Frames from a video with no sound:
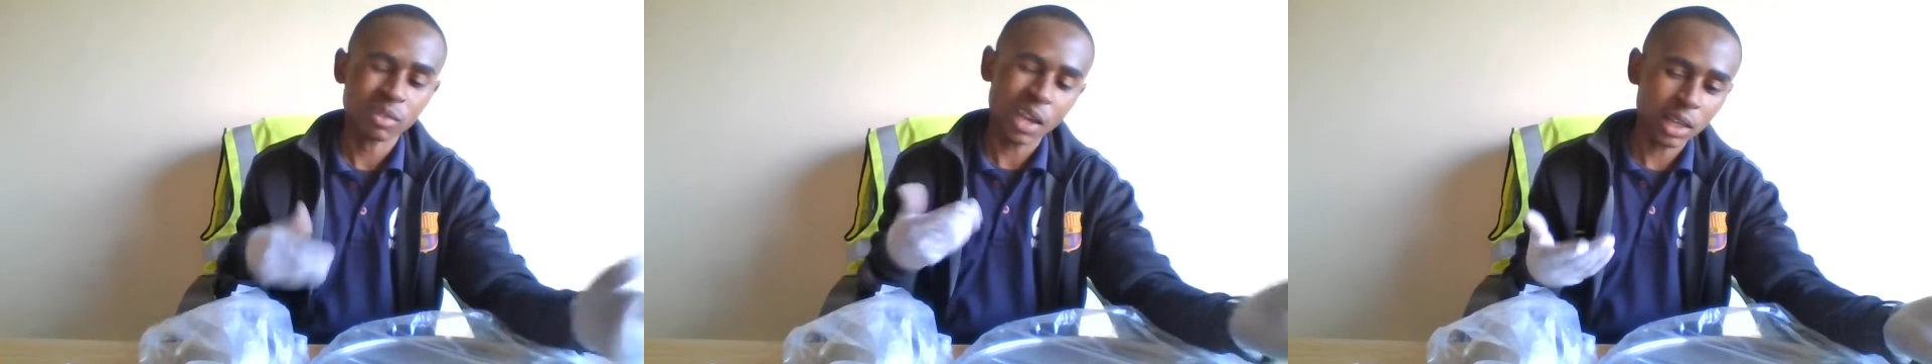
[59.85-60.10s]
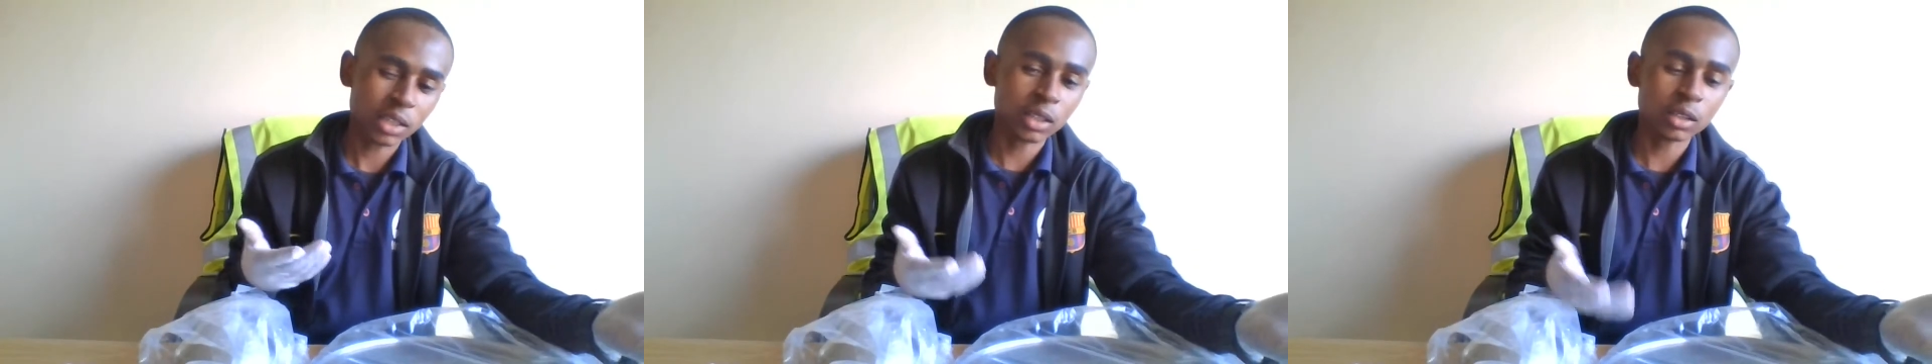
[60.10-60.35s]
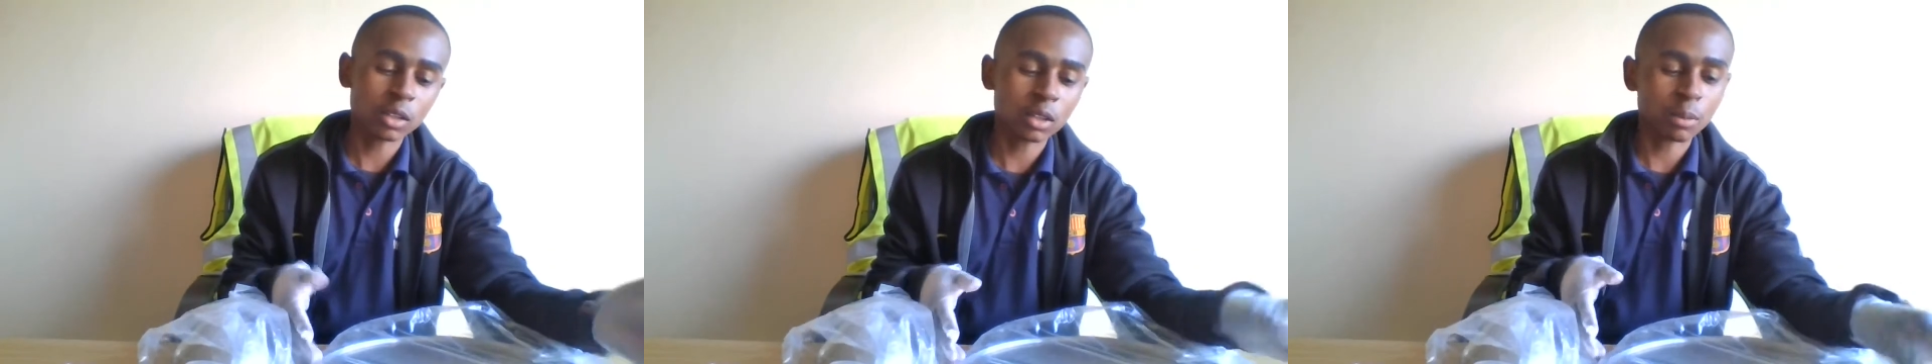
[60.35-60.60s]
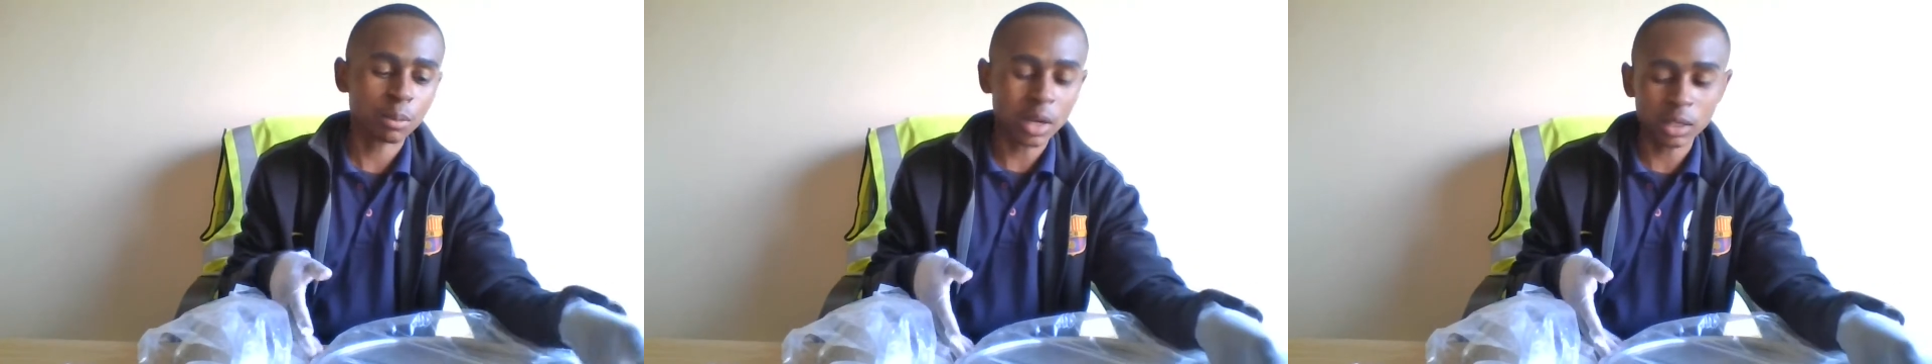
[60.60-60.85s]
Actually, it's
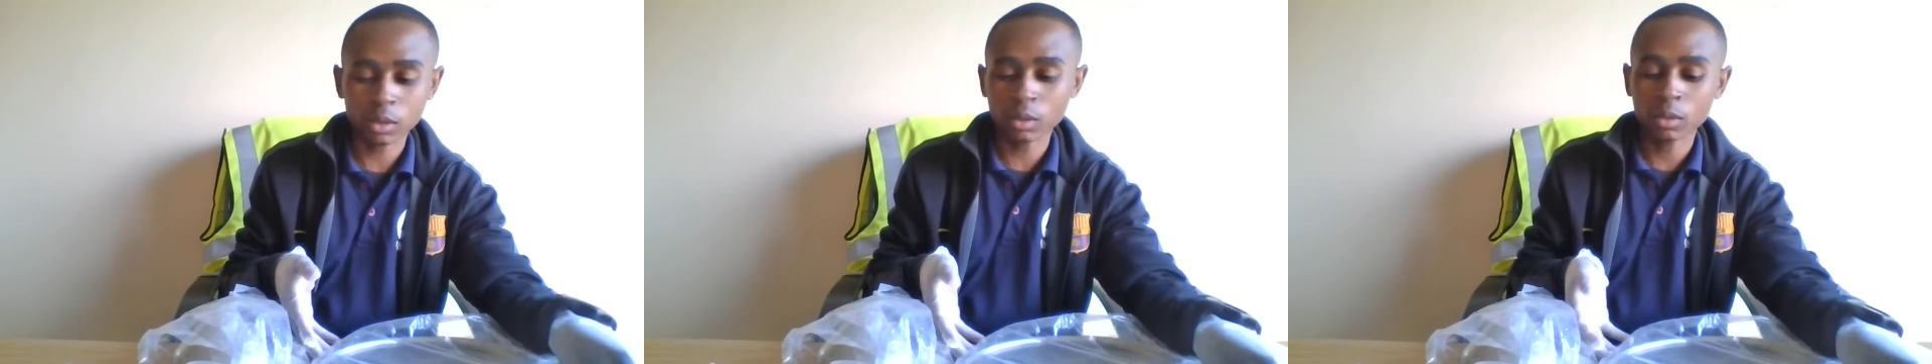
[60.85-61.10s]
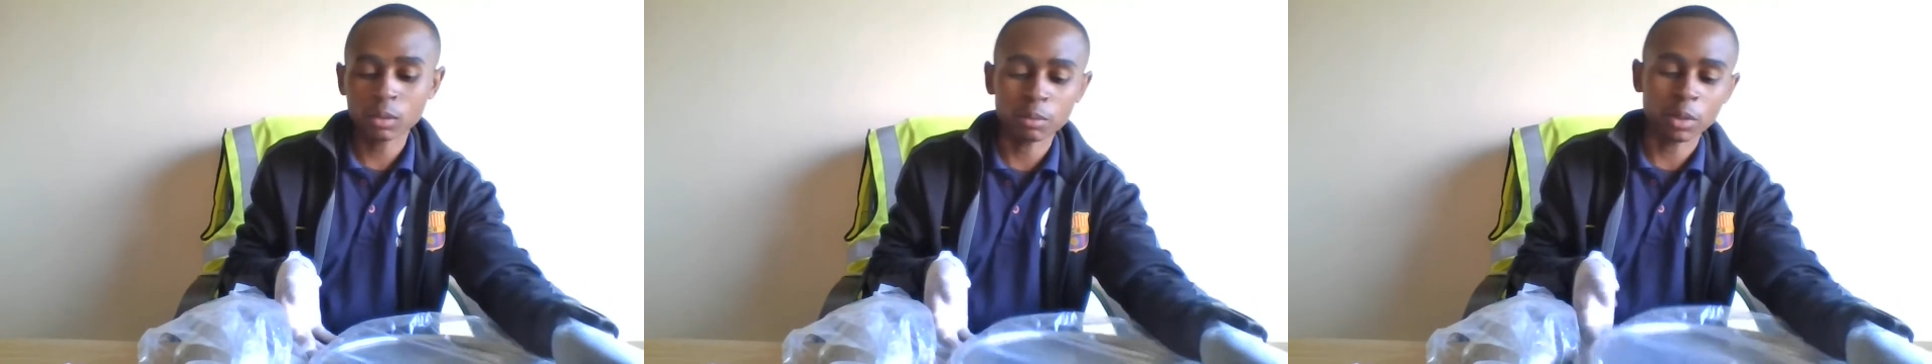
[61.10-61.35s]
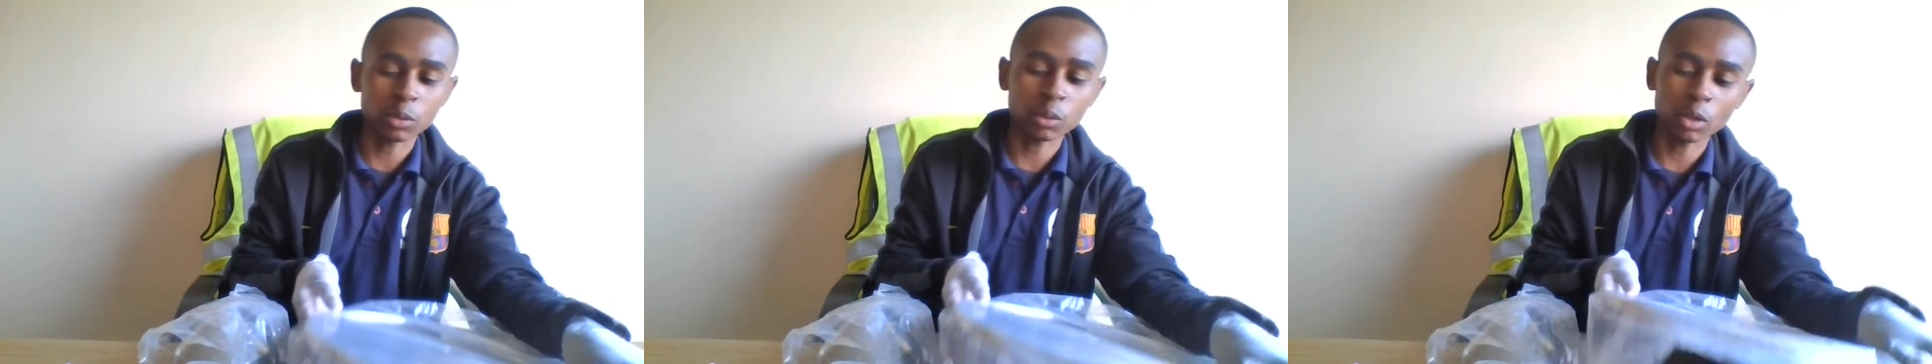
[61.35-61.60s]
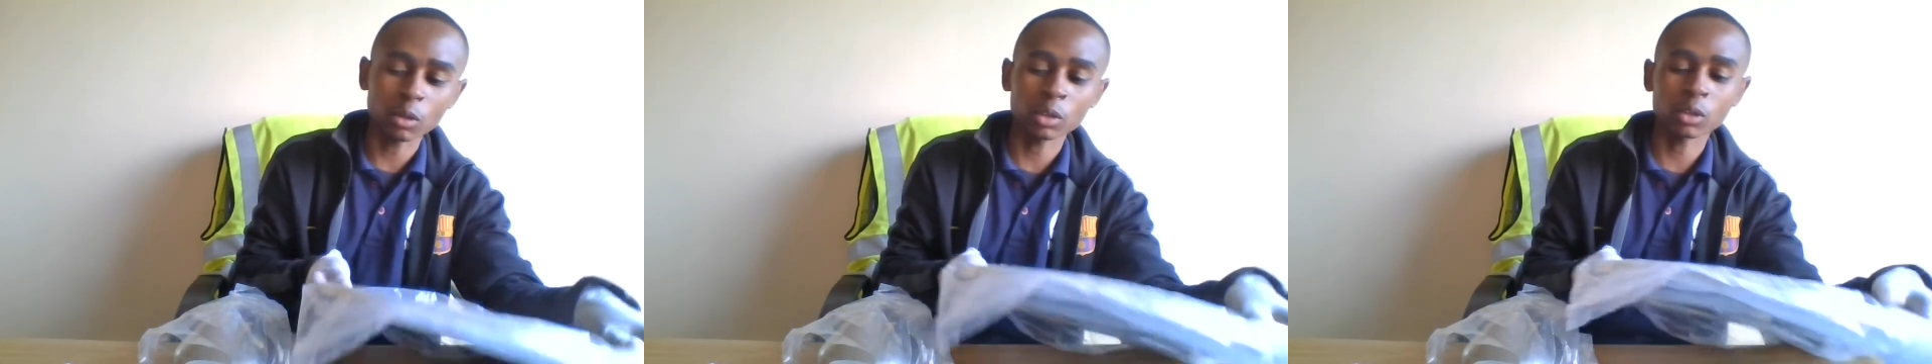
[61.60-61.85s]
not a puzzle, but
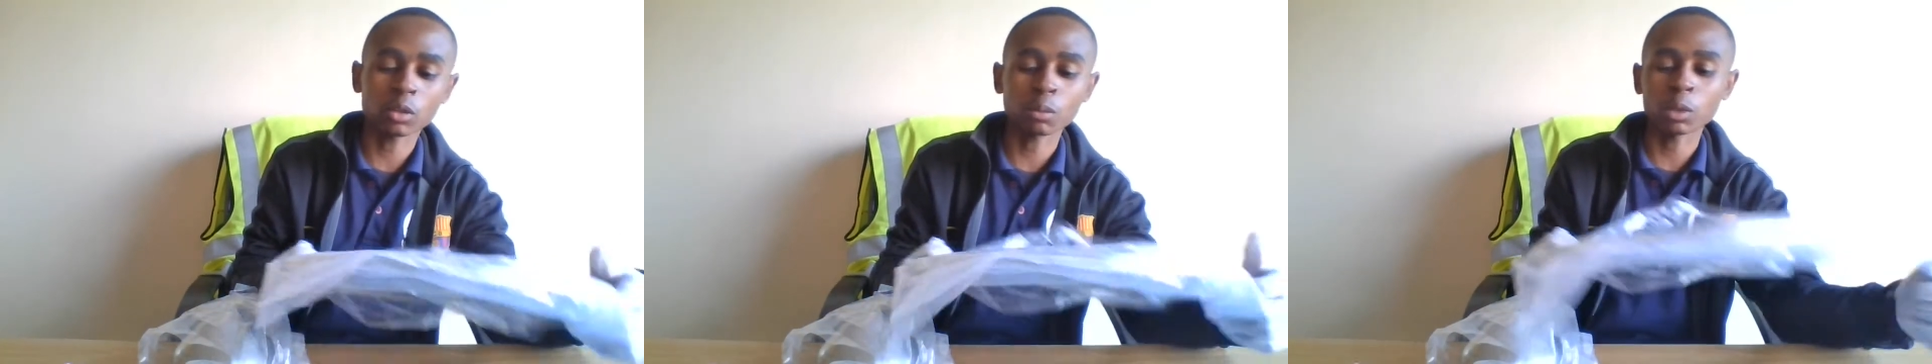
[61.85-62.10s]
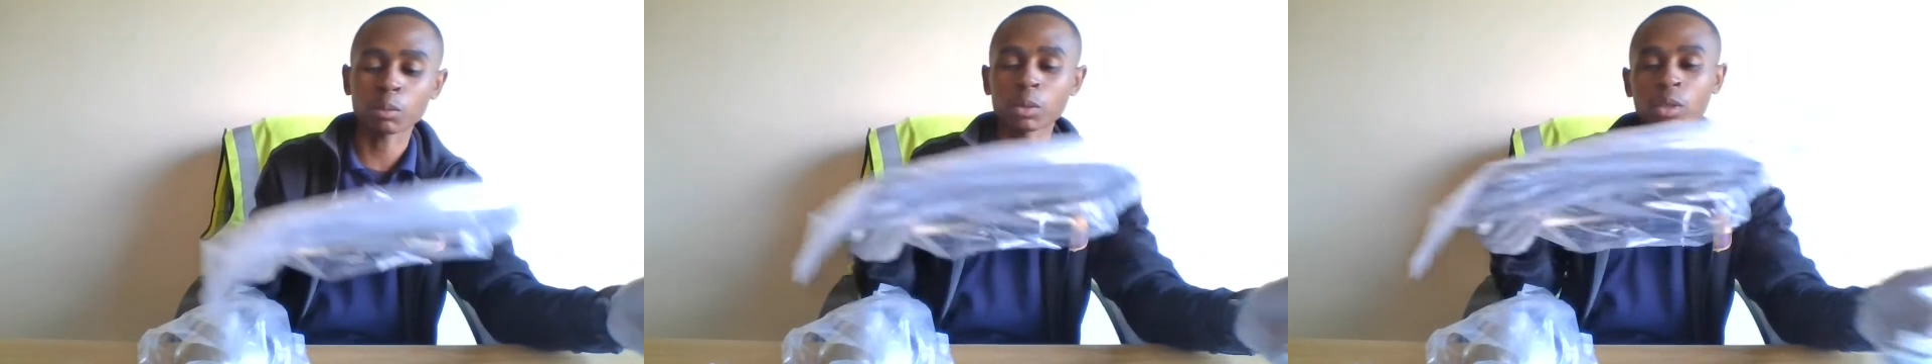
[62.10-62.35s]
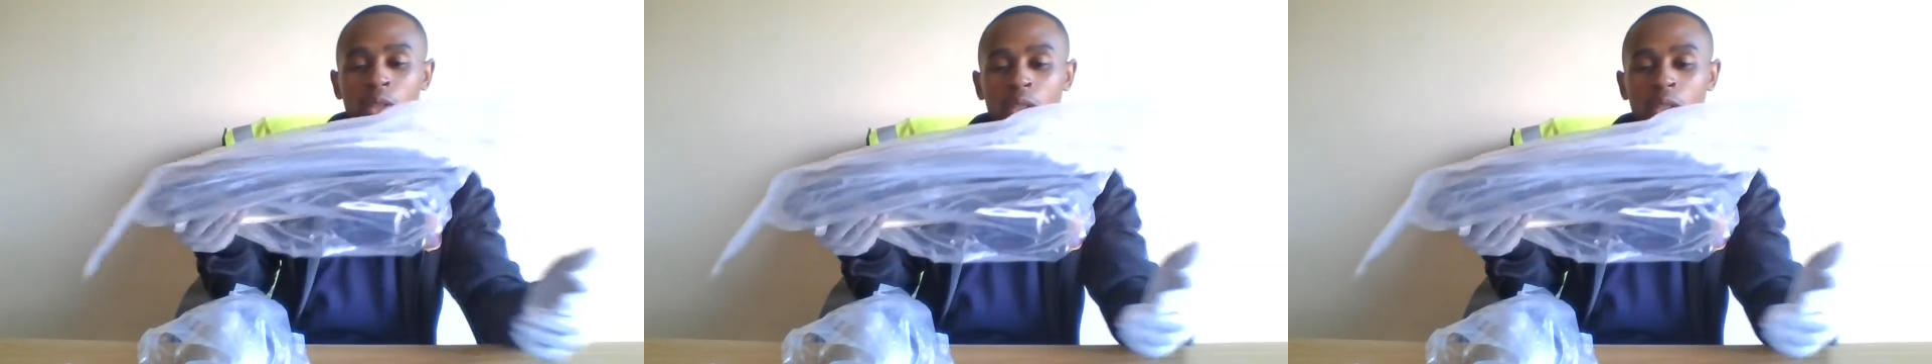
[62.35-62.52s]
we're going to be putting